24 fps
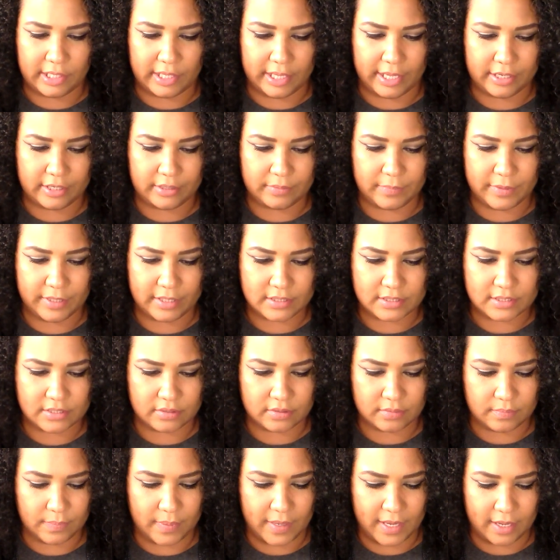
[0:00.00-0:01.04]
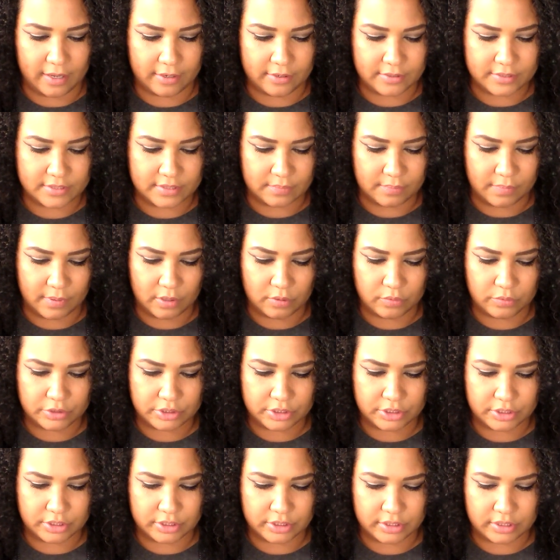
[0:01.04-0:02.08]
how to make certain powders and
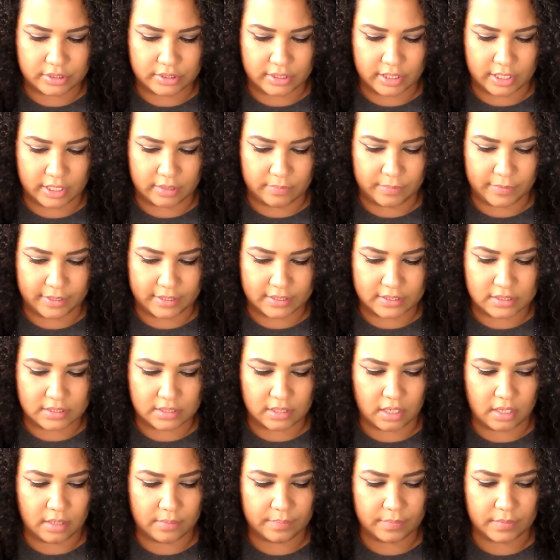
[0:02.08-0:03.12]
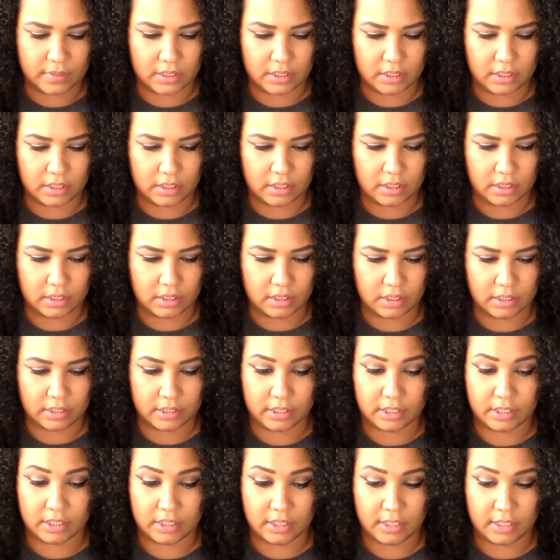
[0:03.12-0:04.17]
potions, how to make a zombie.
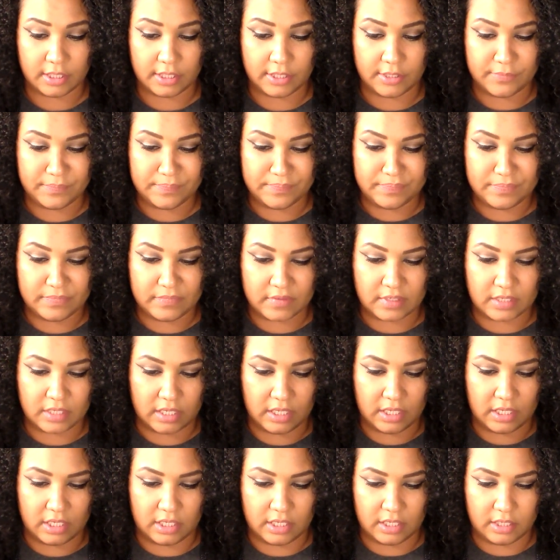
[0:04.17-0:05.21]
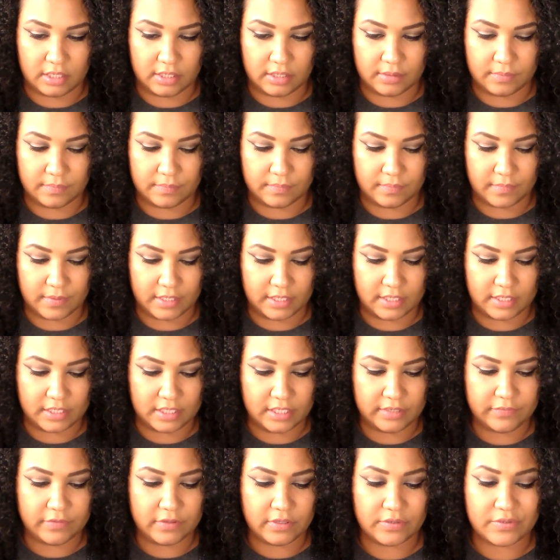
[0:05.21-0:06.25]
And
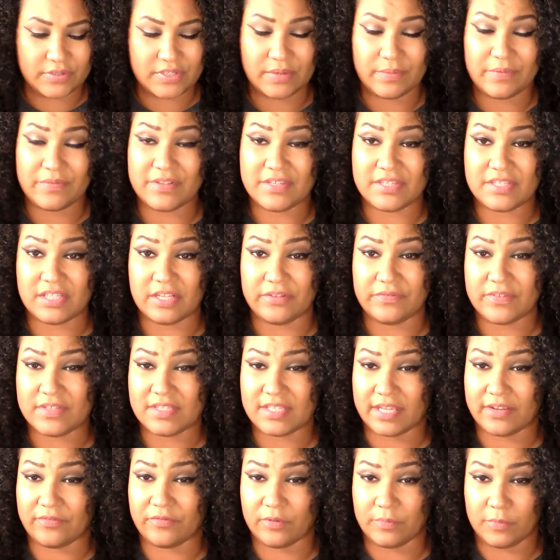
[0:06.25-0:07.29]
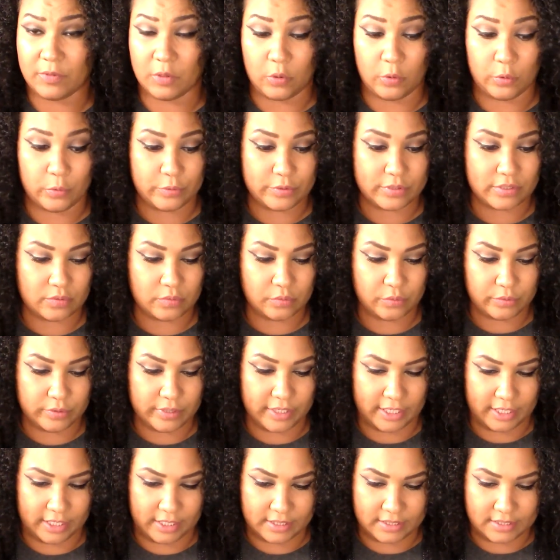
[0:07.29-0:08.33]
even though some of this stuff is like from the old school
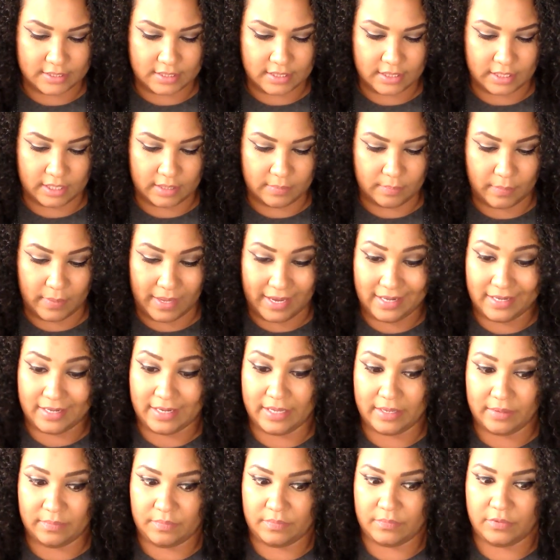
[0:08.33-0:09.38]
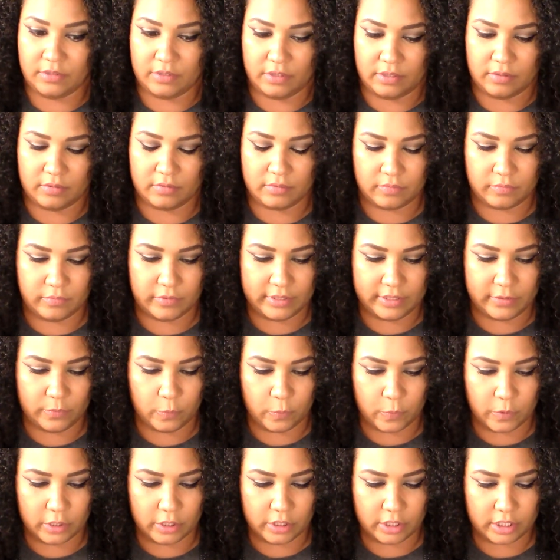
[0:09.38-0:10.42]
days and might not, you know, really
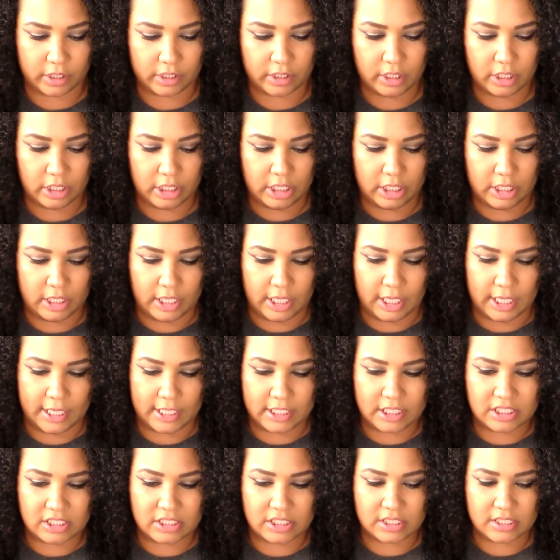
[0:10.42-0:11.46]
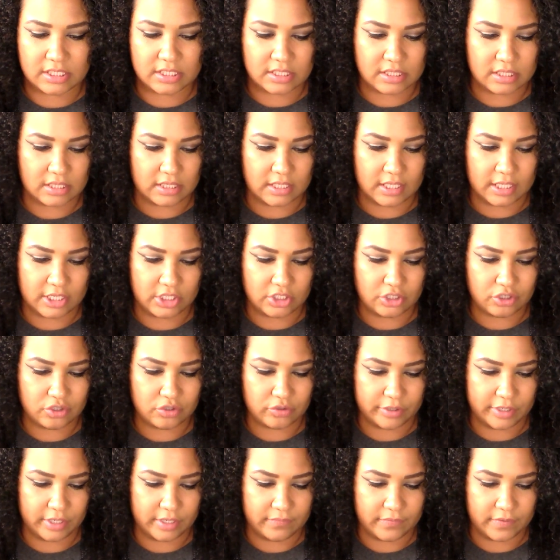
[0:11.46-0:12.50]
work, it's just the
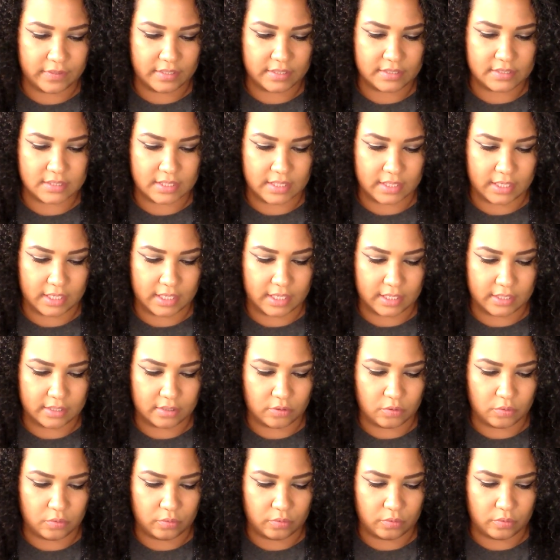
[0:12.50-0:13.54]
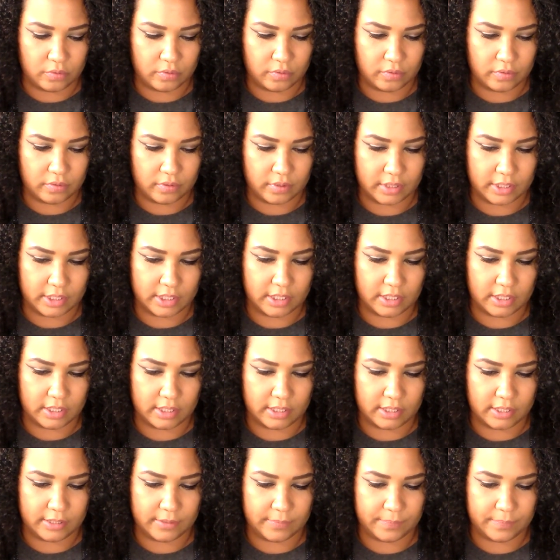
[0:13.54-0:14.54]
history of it. It's kind of cool. And